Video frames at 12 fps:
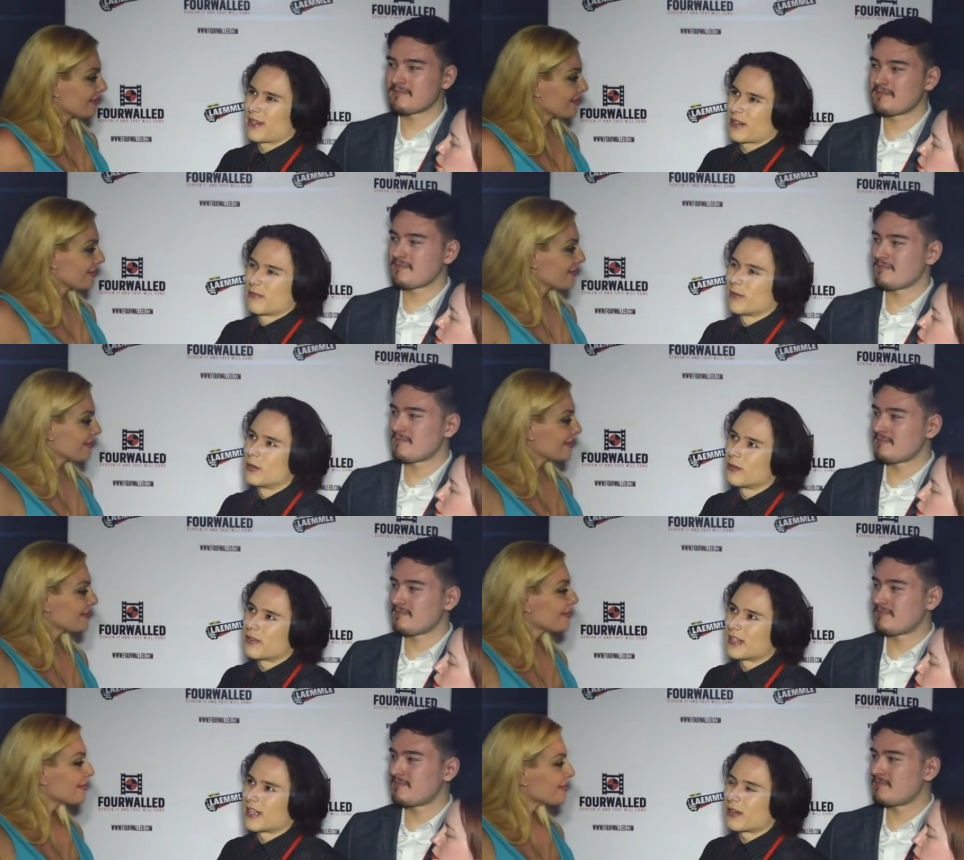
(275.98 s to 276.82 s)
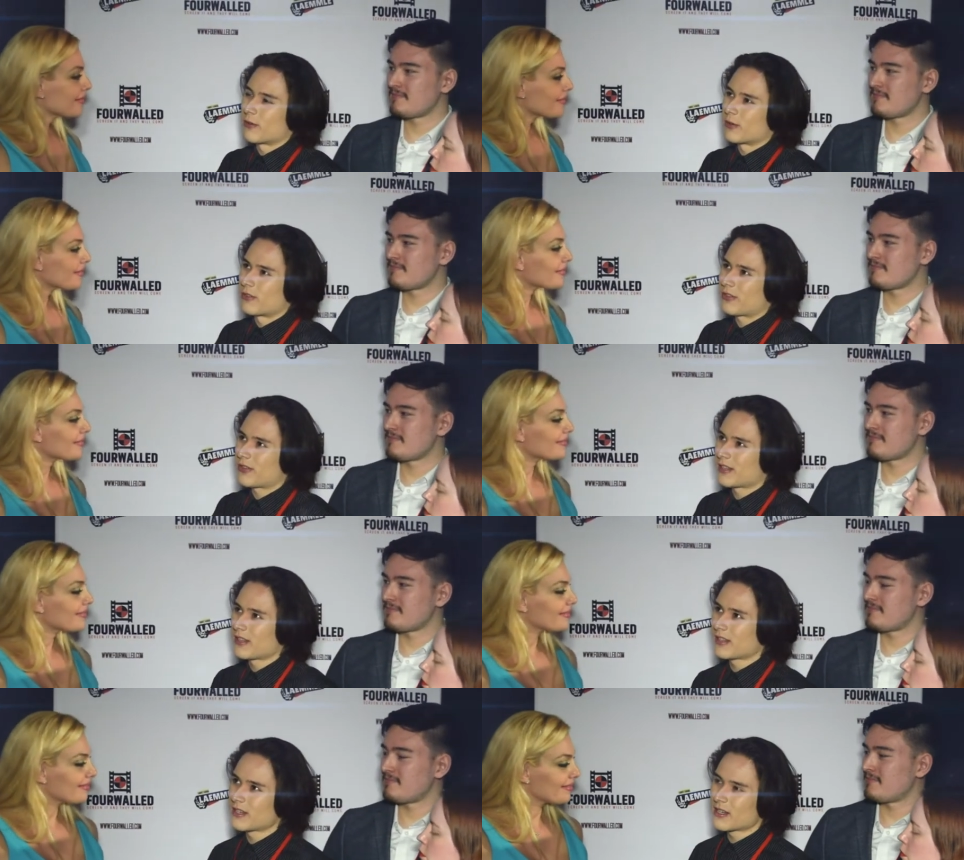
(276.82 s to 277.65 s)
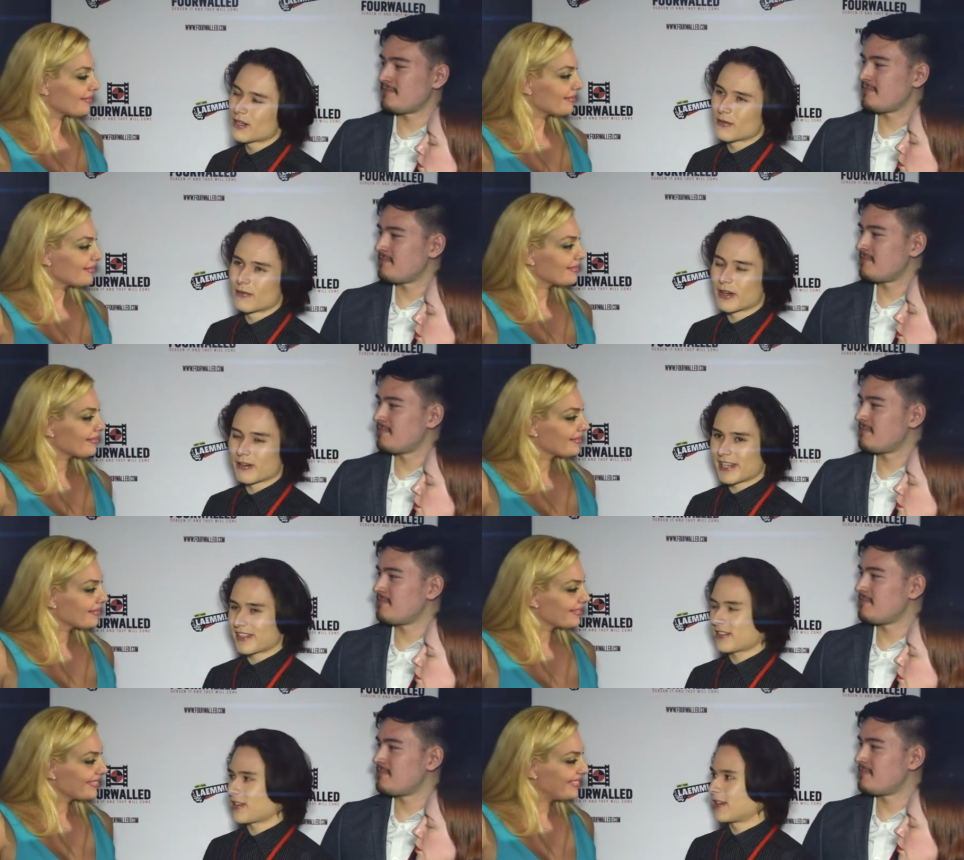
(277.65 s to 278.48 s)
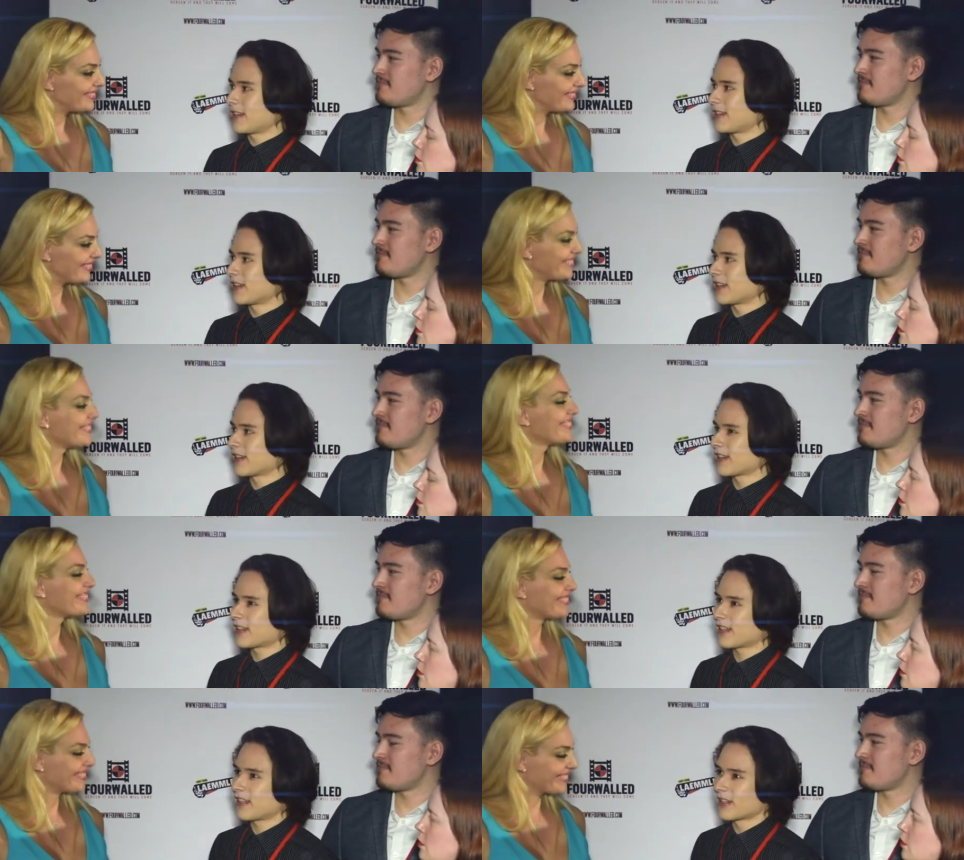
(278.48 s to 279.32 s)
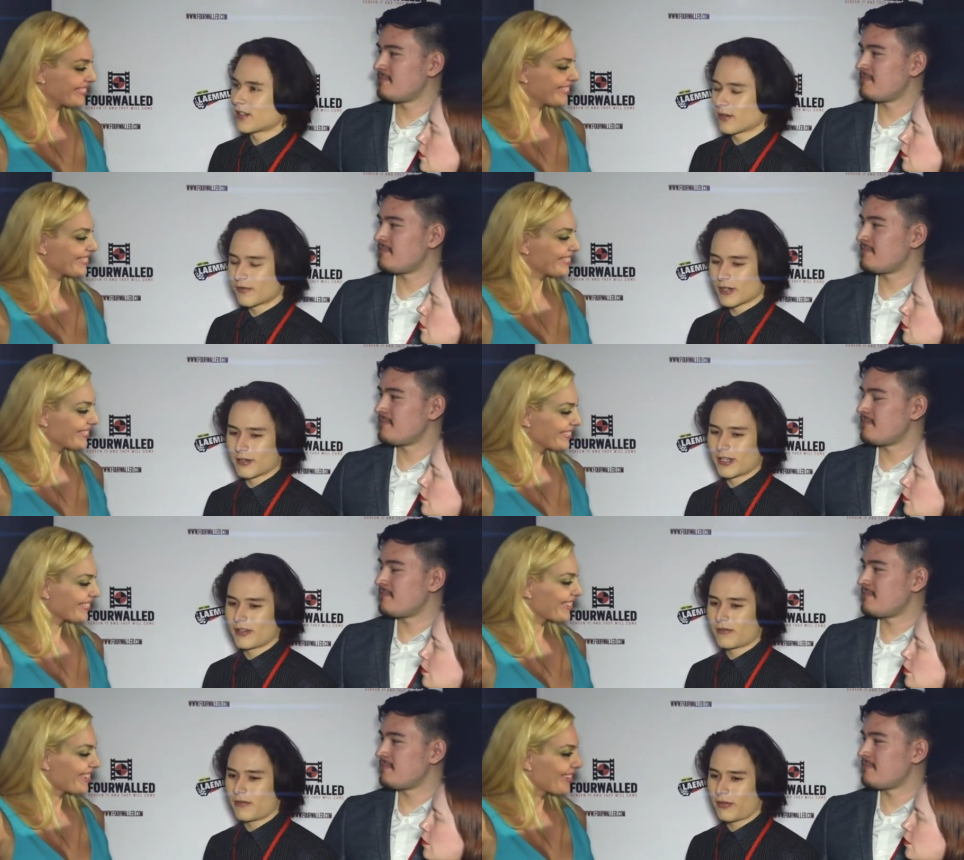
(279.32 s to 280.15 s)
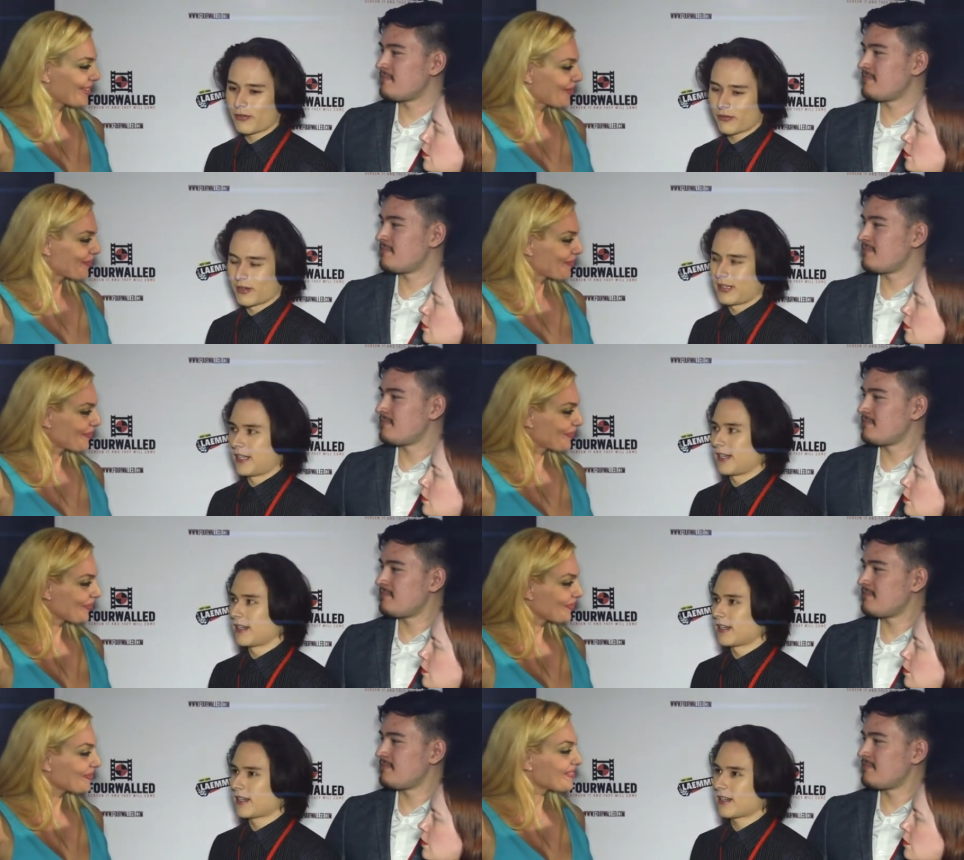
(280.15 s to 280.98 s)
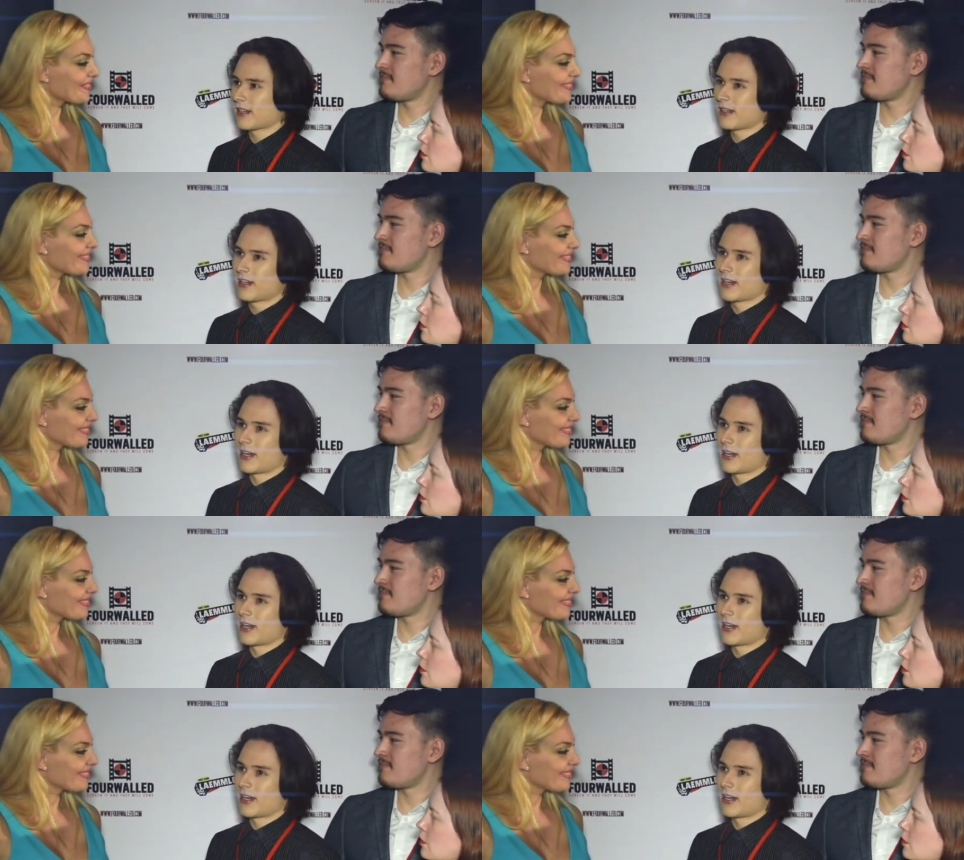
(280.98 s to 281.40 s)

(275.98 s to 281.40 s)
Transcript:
Speaker 1: wanted to make a movie that was very exciting, you know, very thrilling.